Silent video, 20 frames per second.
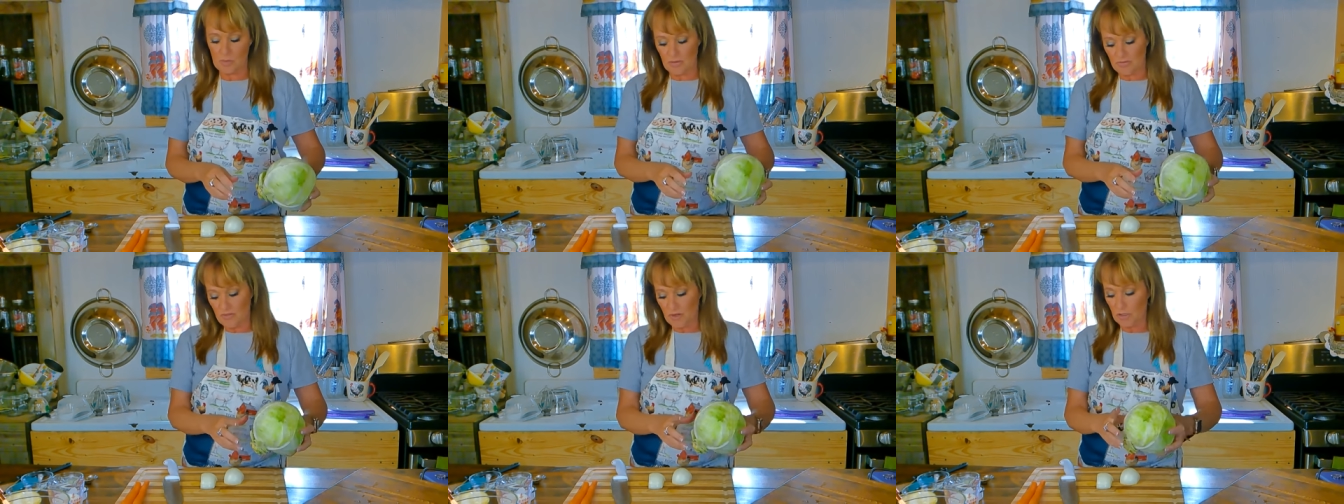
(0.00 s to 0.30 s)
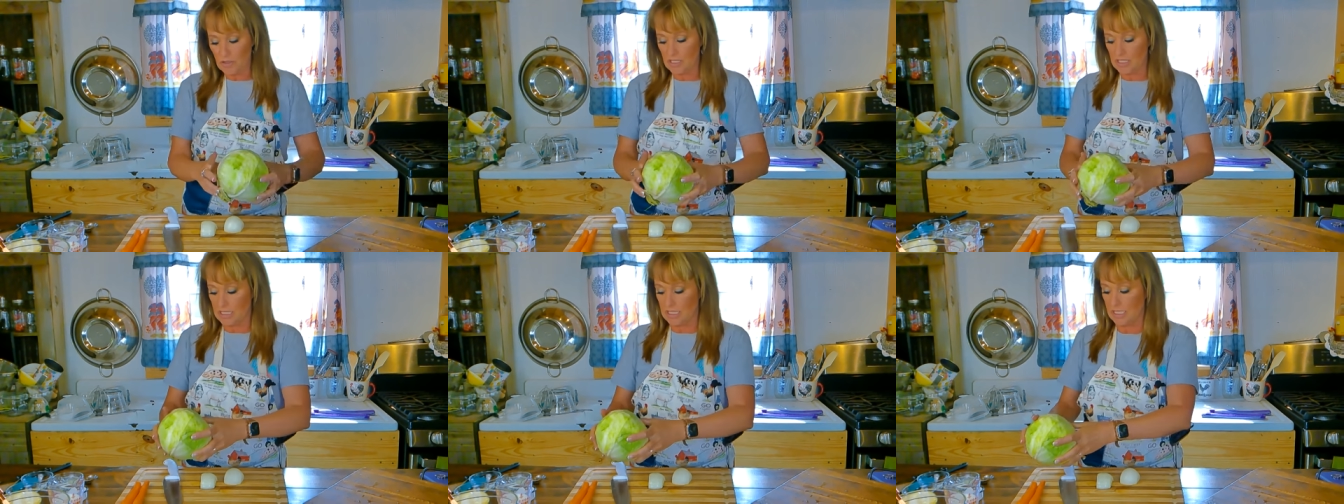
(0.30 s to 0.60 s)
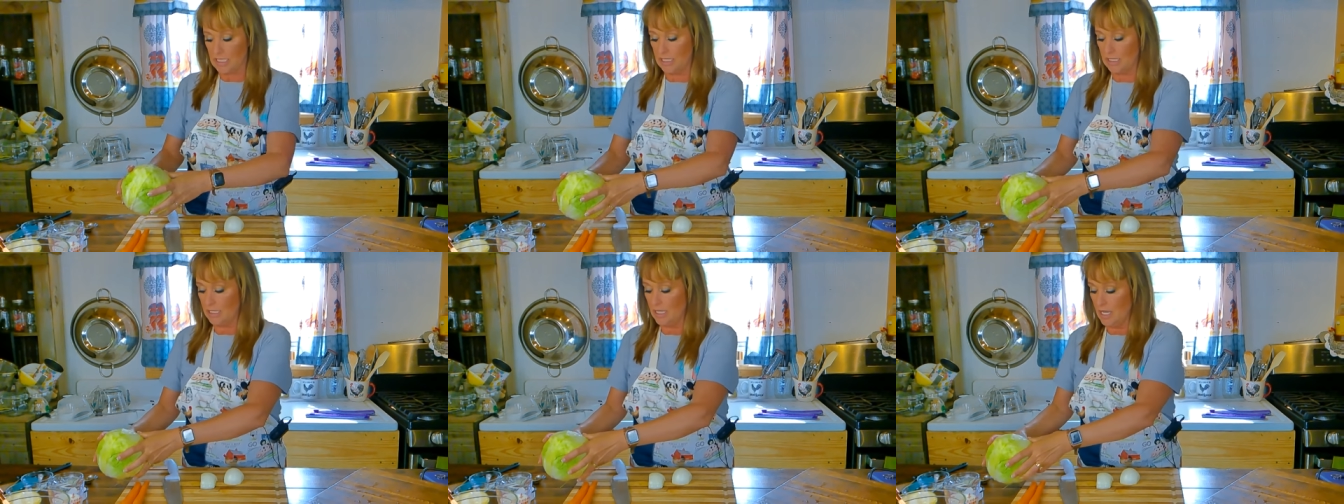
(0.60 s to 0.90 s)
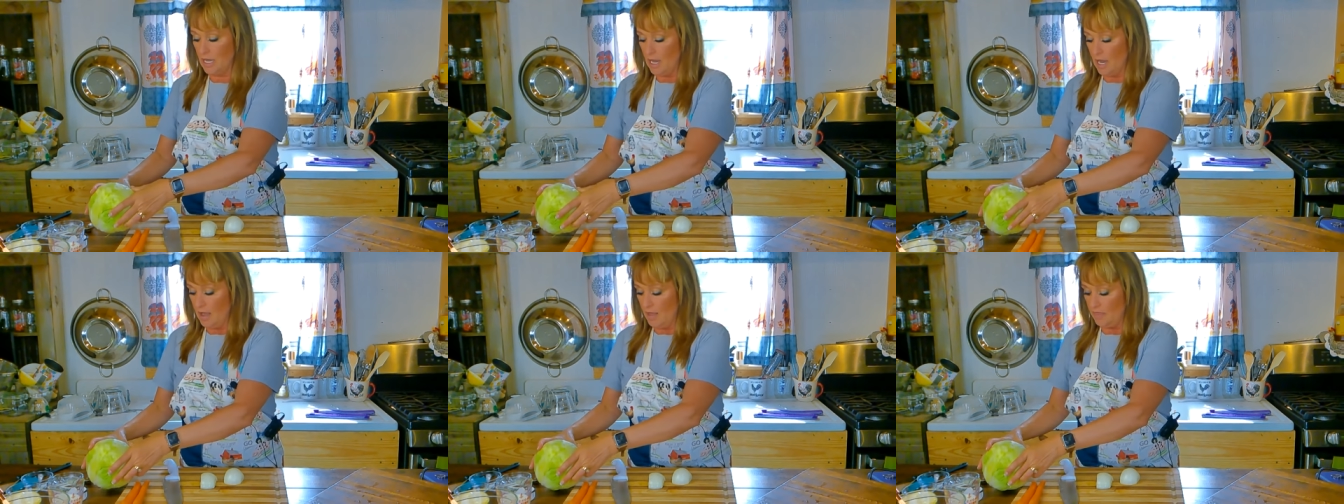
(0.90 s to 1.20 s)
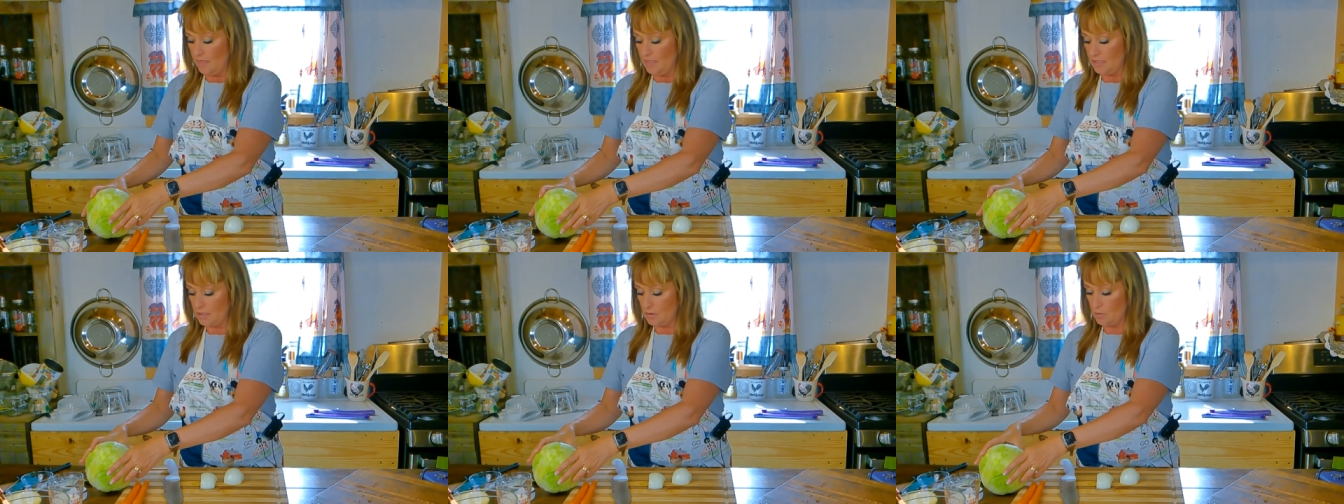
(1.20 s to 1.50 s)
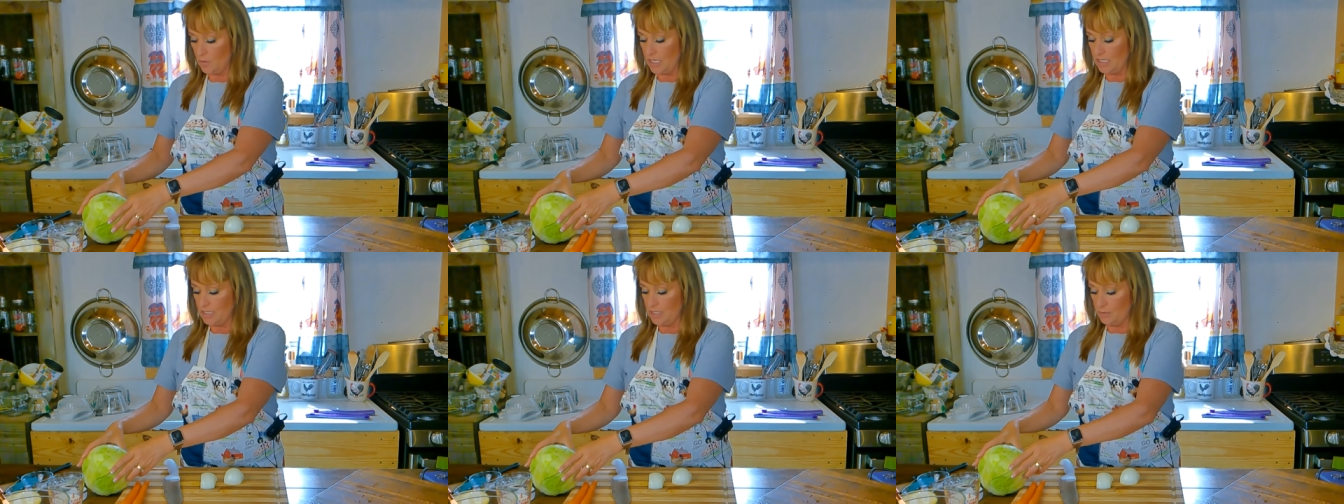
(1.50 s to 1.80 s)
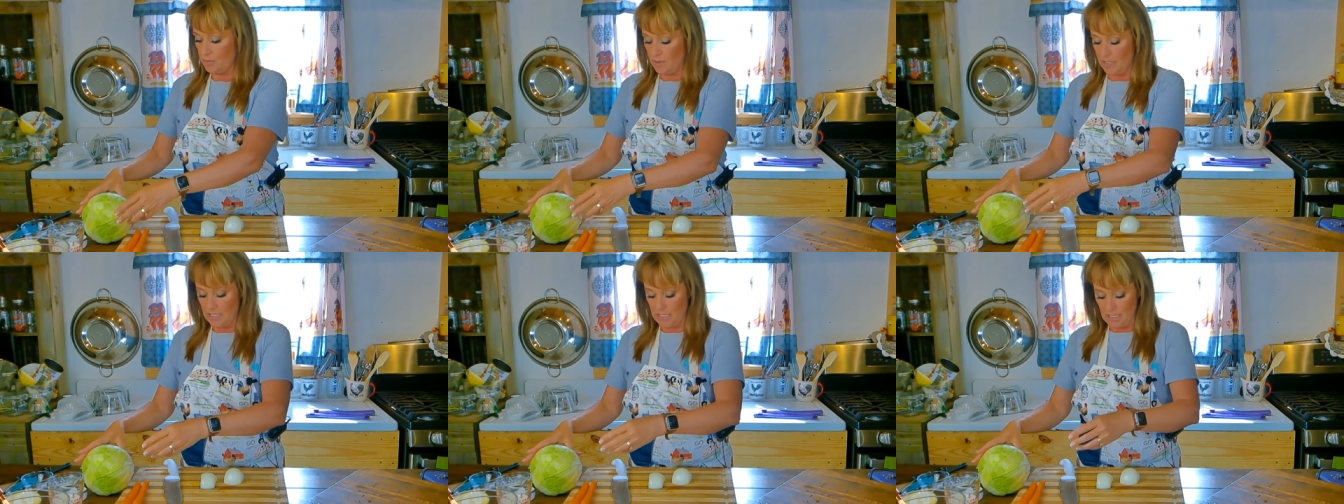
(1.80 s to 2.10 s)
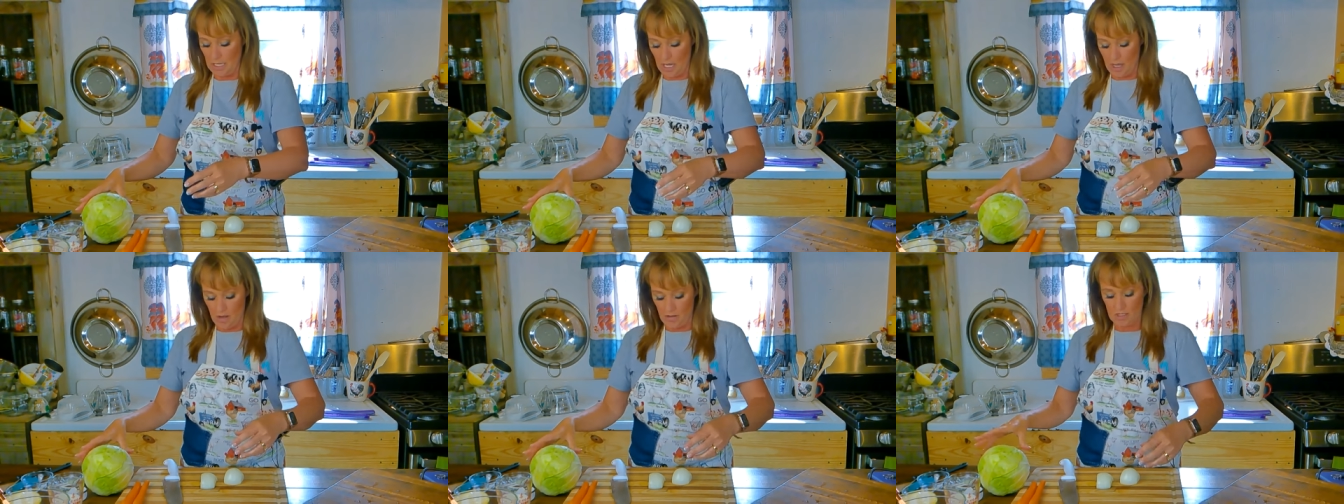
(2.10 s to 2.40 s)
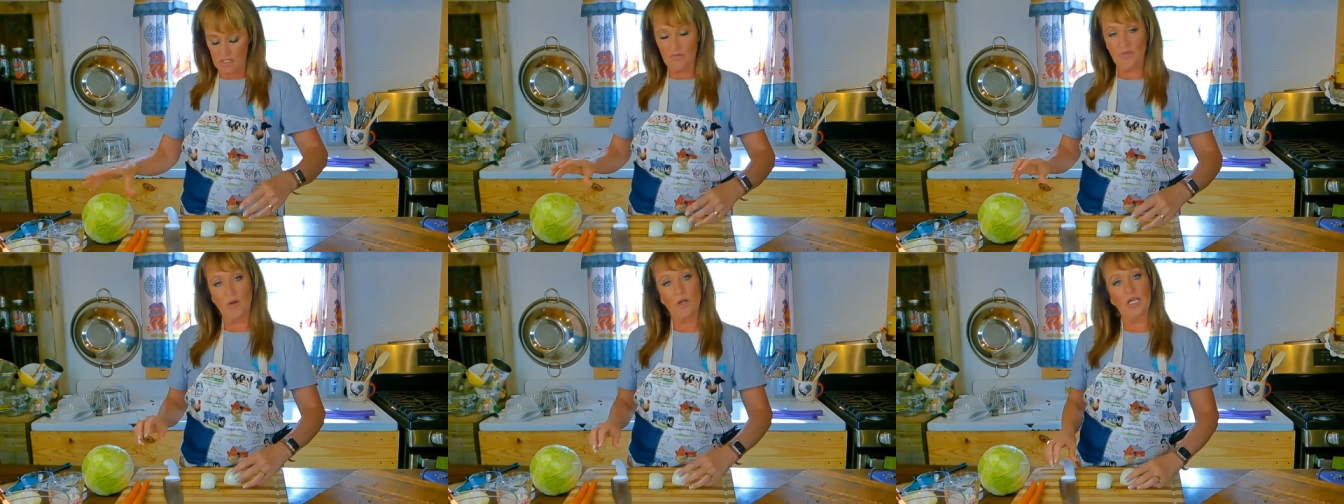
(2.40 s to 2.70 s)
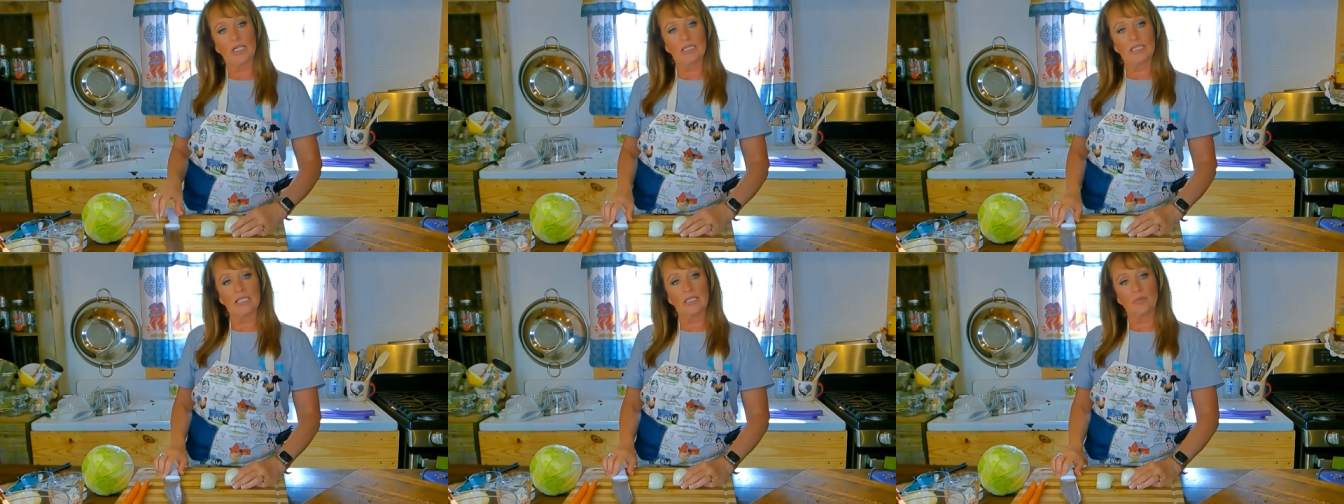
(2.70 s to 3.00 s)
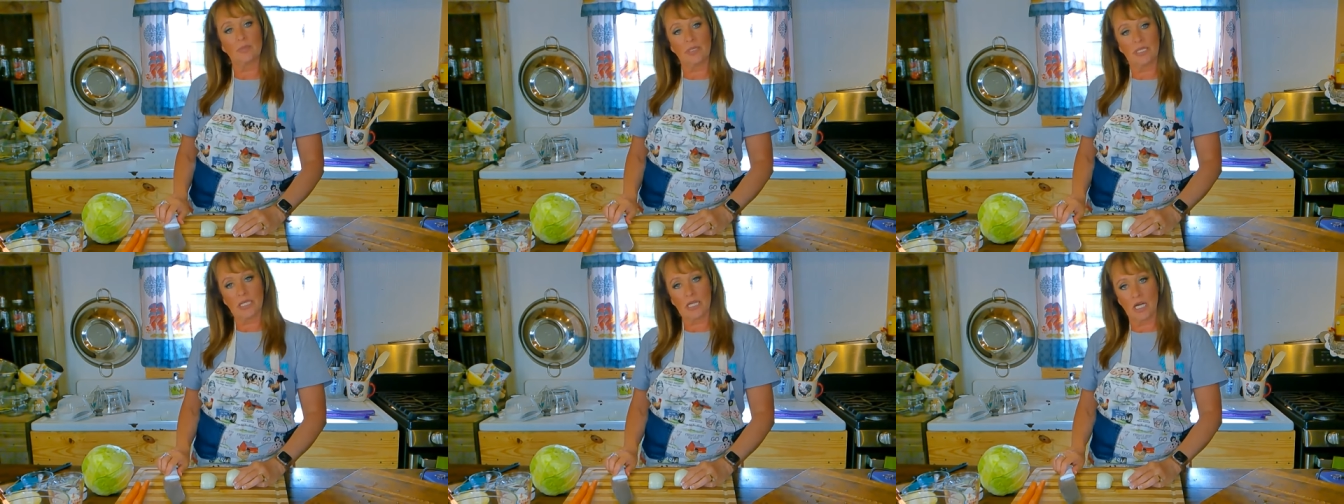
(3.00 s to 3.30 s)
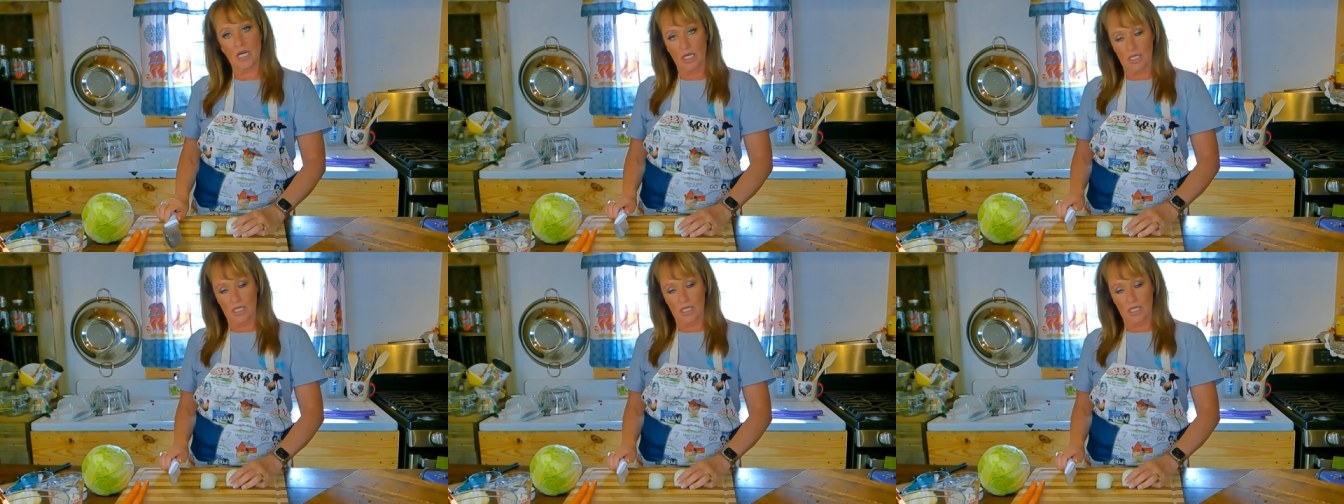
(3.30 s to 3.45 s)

But first thing, this recipe calls for a little bit of